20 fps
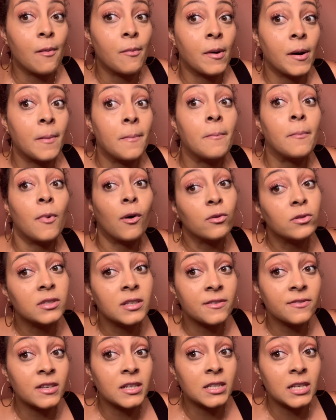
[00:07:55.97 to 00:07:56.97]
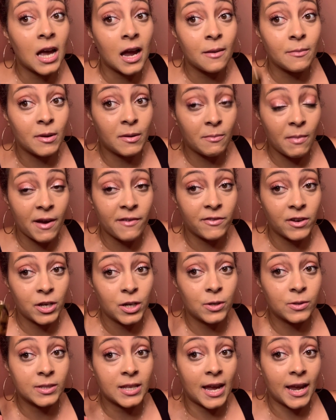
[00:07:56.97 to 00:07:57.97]
but most of the time in my
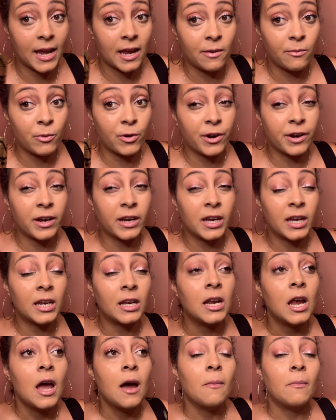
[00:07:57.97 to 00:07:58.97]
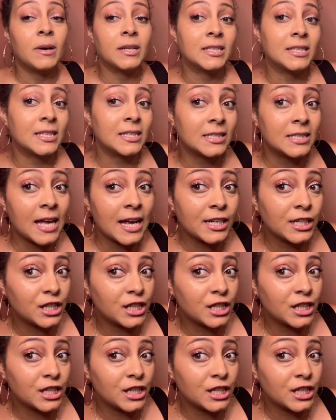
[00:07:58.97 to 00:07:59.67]
videos I am wearing it. But since I